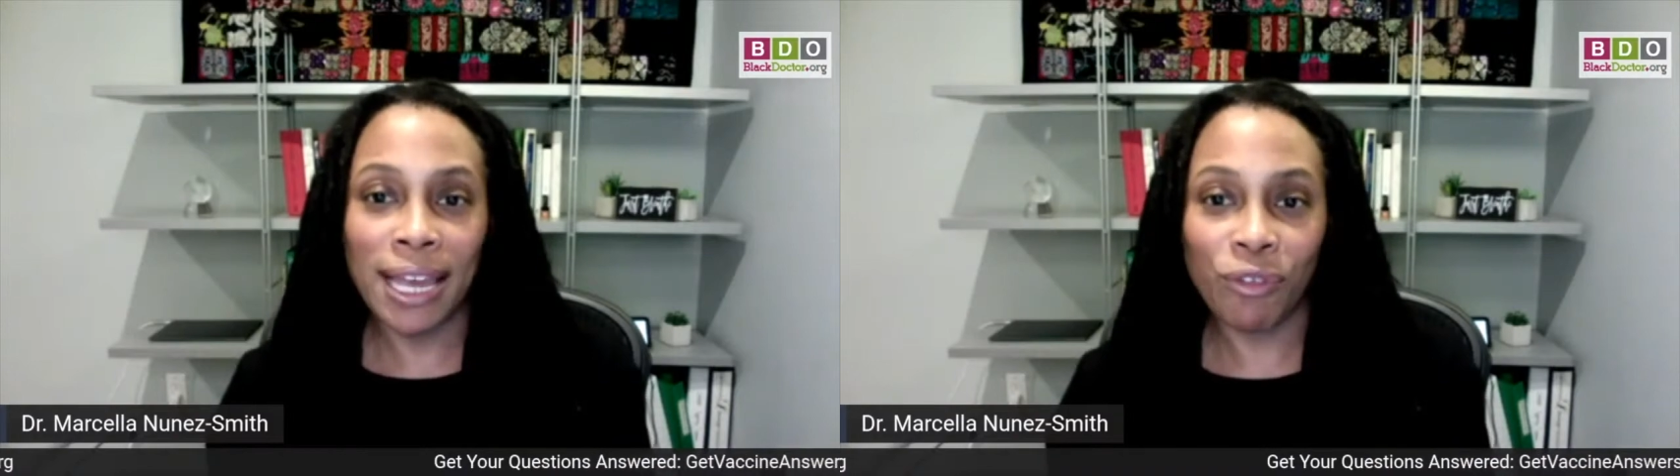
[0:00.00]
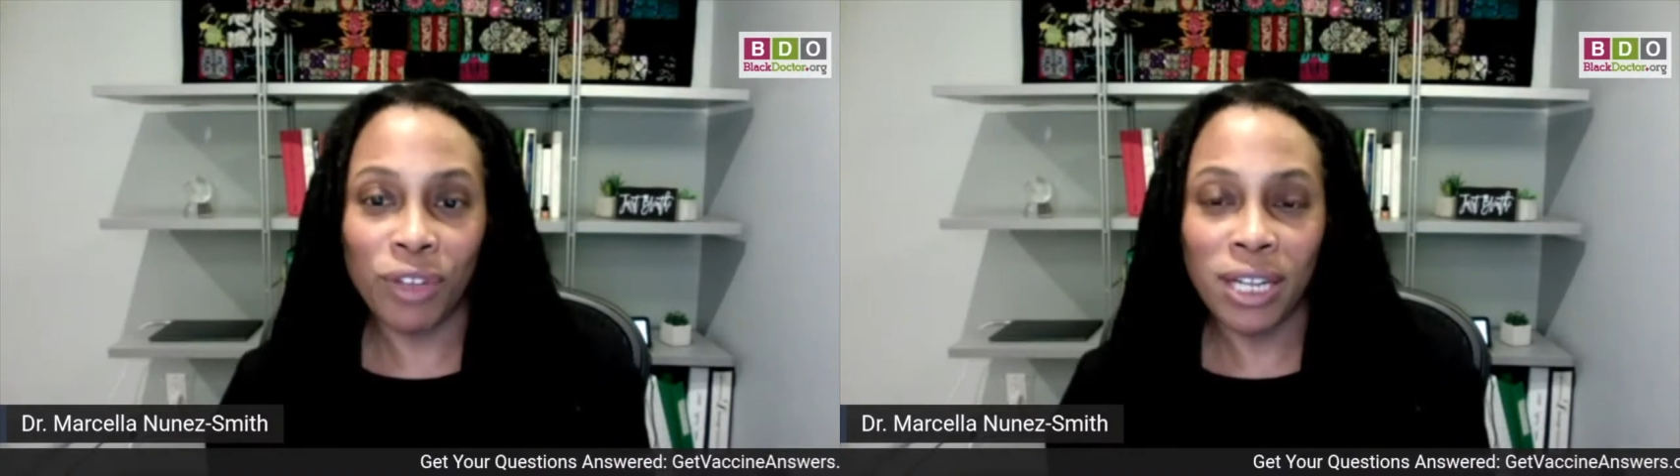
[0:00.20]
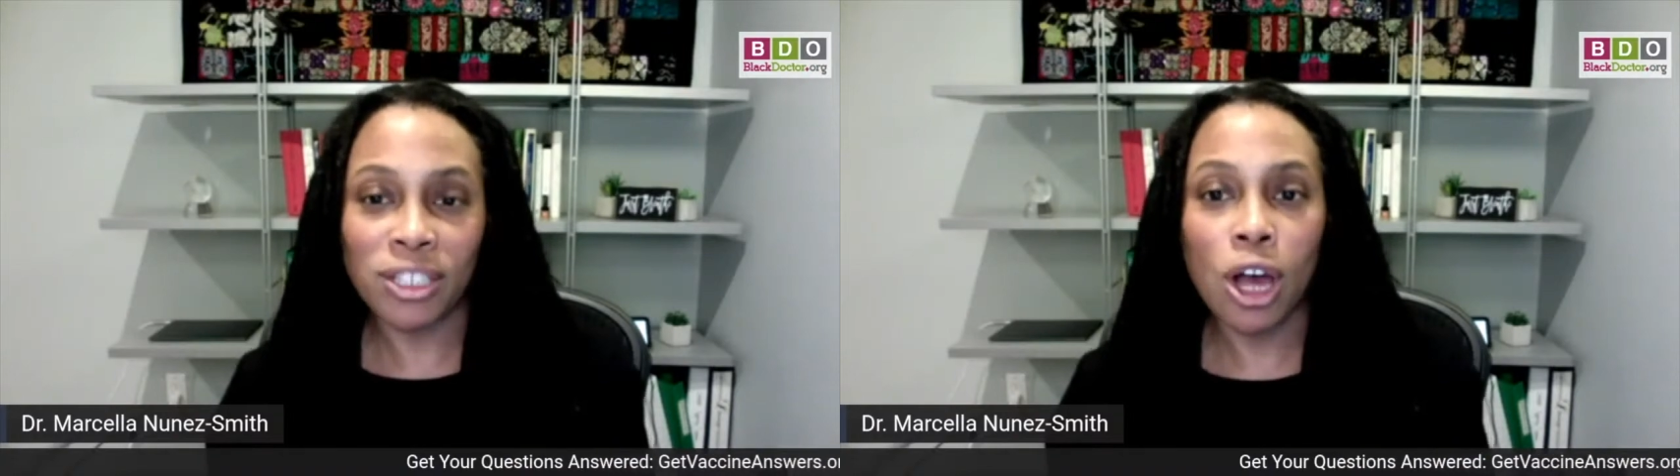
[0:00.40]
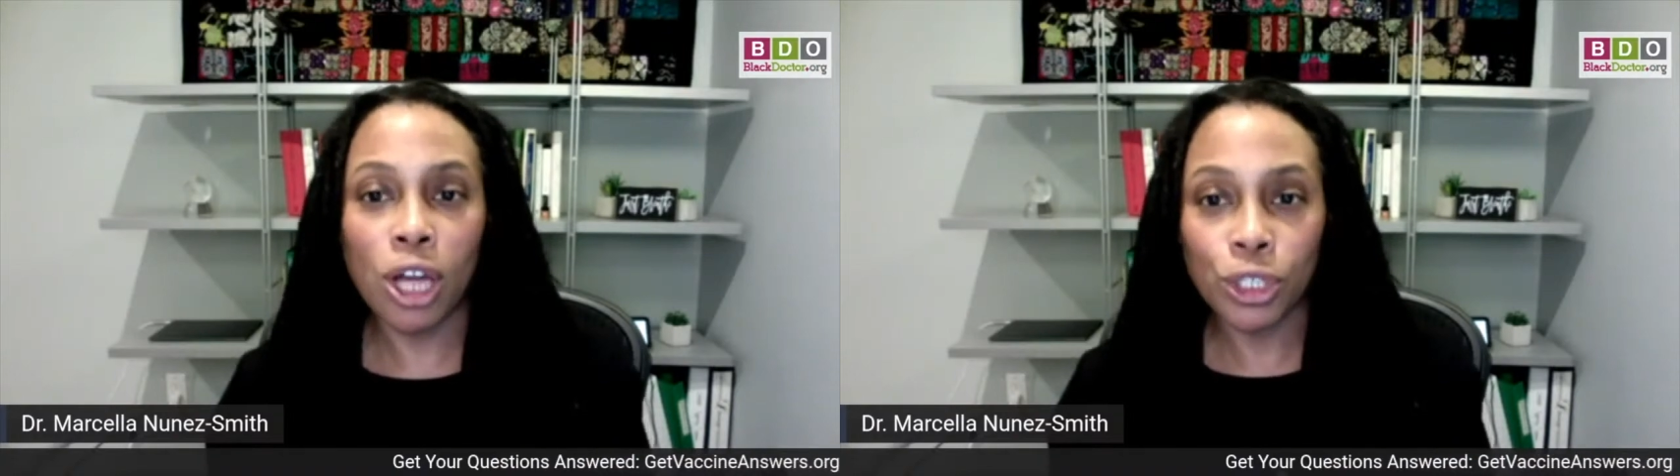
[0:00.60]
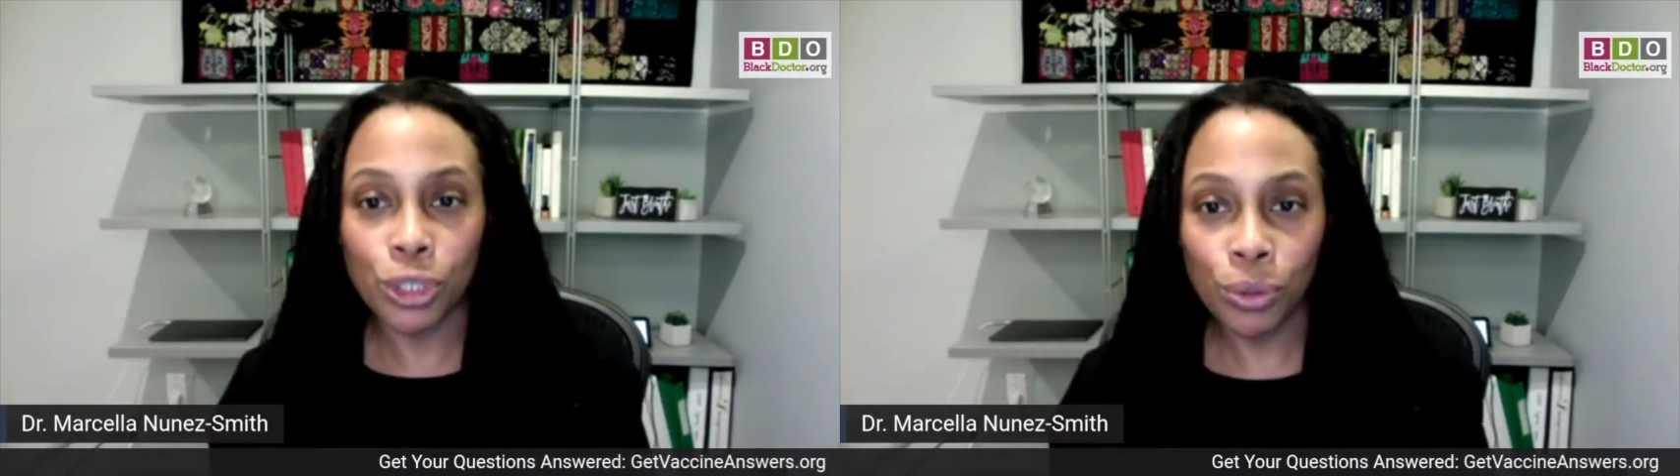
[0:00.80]
evidence
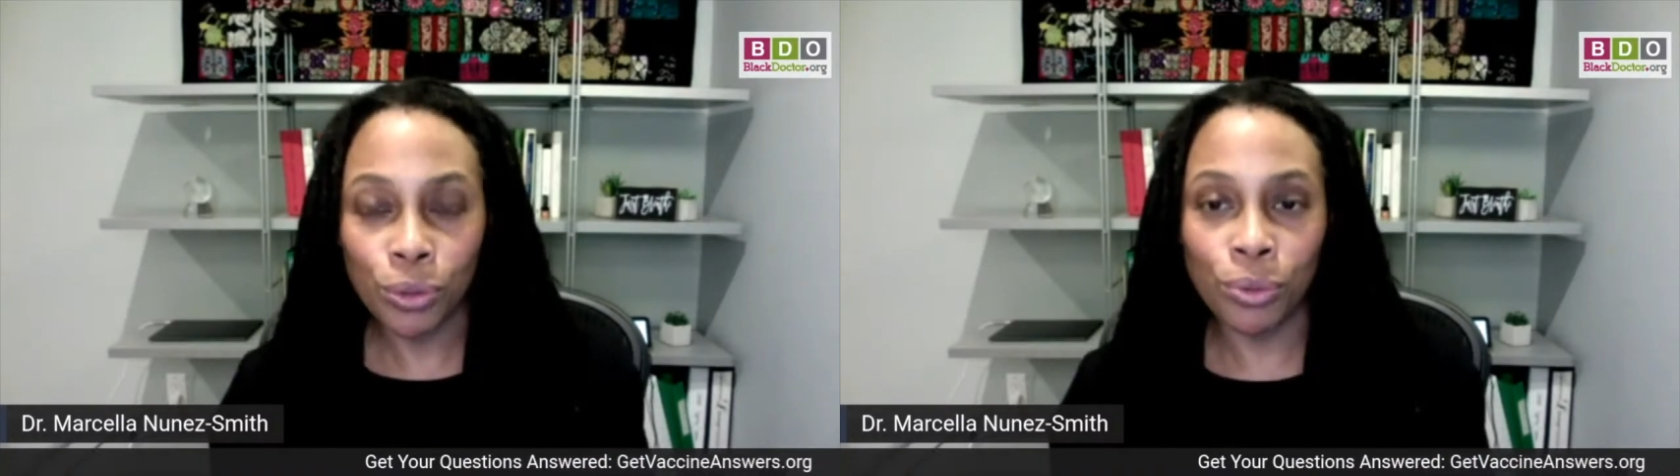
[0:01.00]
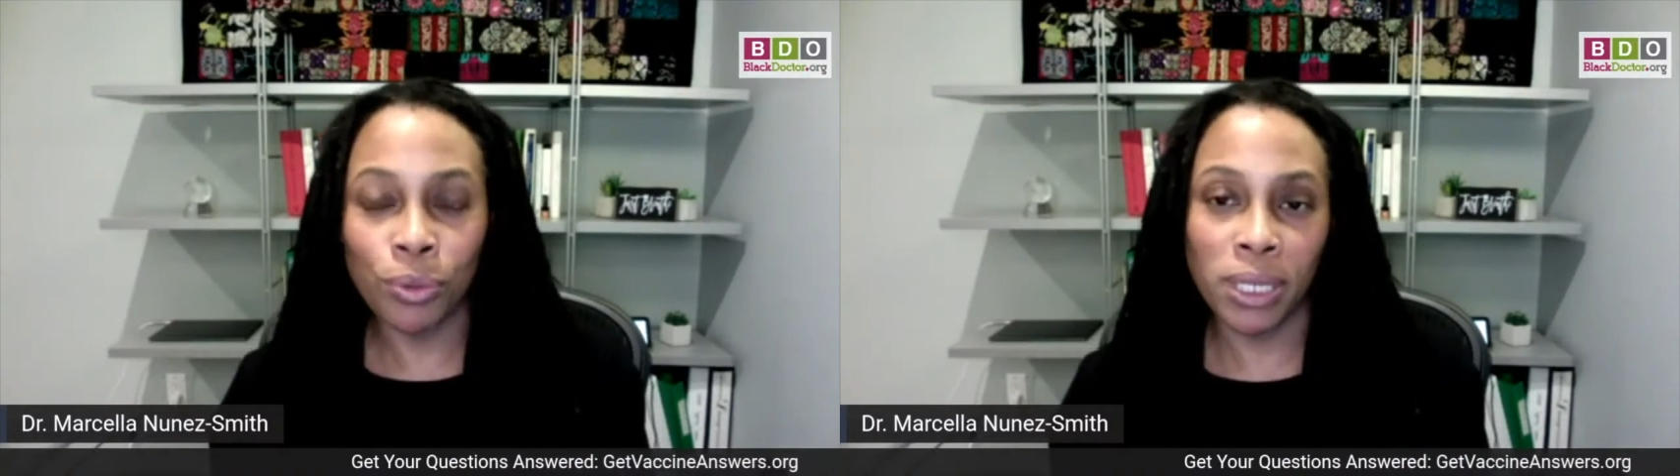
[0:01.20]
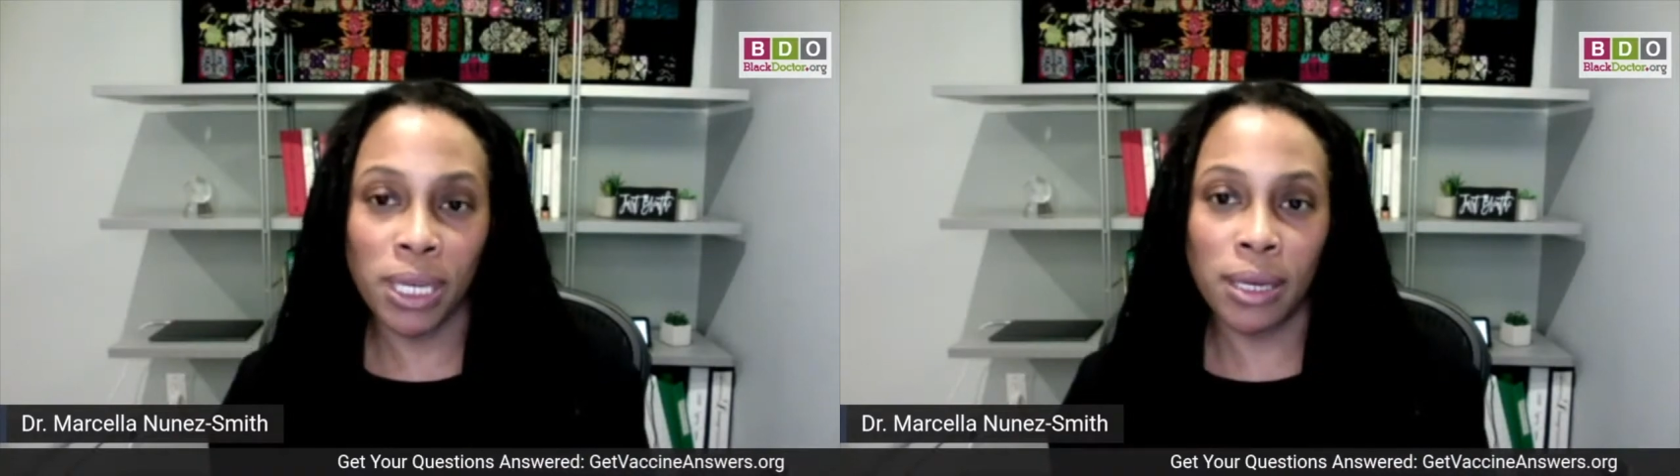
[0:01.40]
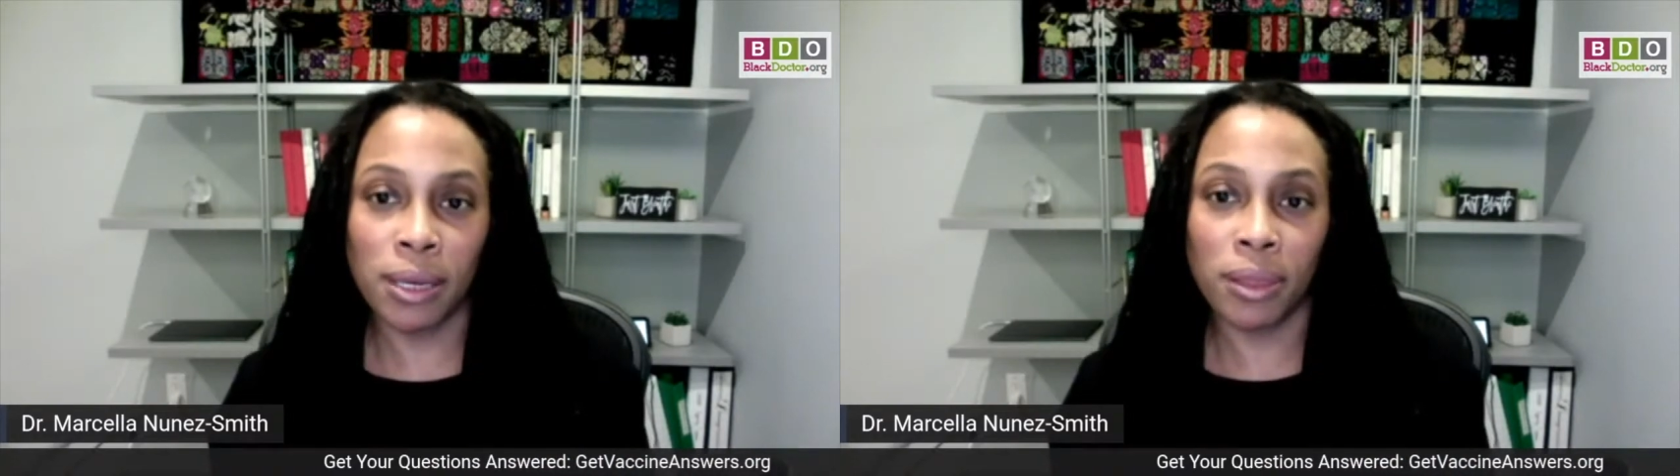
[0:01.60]
on two key